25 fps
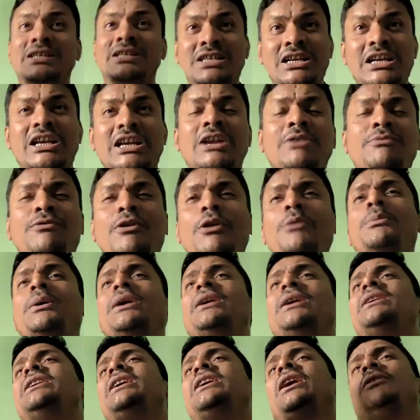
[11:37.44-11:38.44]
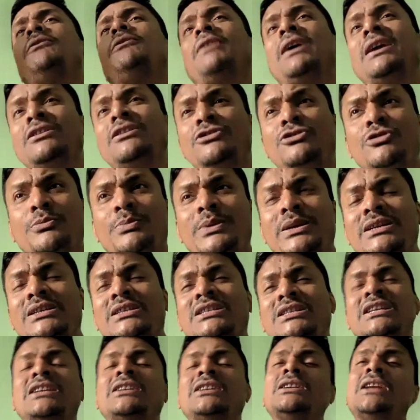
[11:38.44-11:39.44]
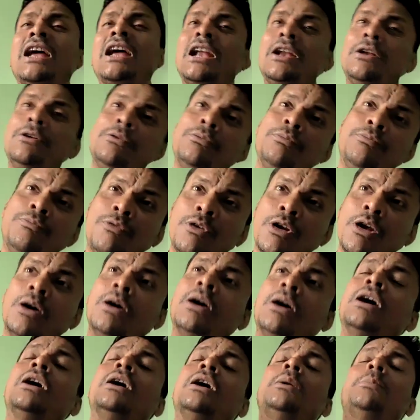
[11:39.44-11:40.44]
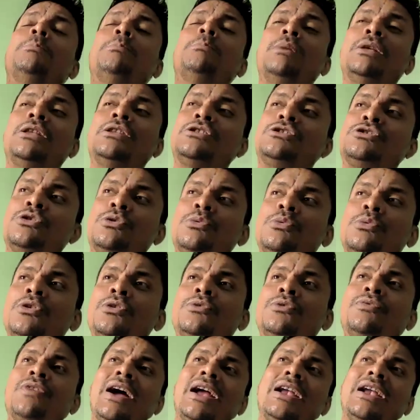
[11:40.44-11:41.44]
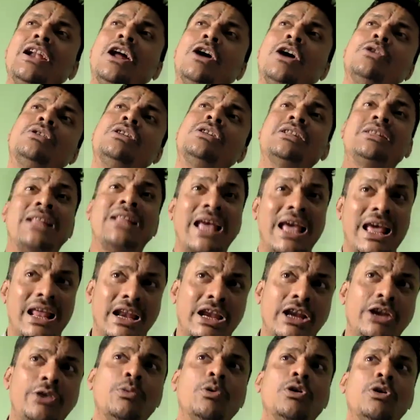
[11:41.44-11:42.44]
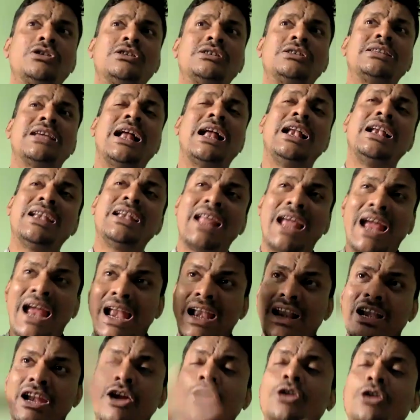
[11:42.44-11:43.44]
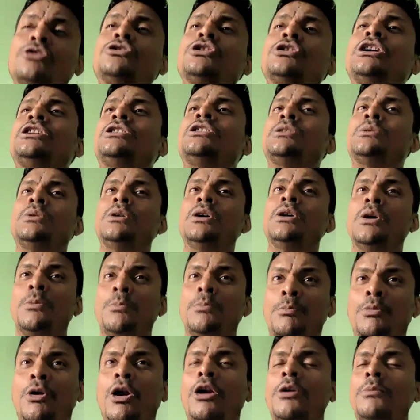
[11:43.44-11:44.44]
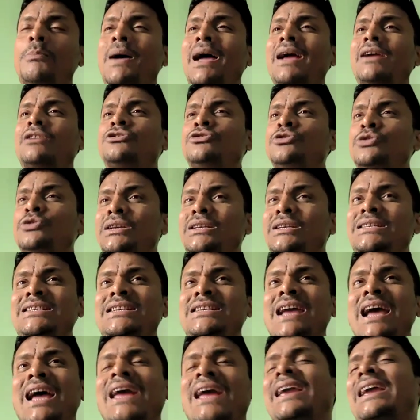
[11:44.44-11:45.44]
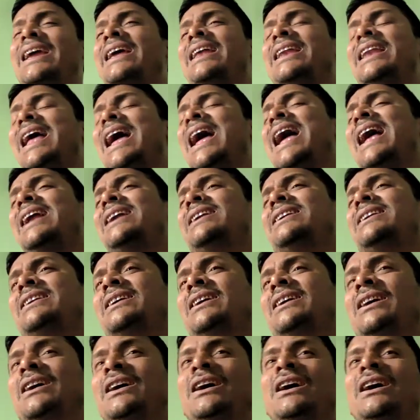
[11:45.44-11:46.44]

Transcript: taken from India went to Britain, and then you would find out that there it was sold, and also it brought back to India again, and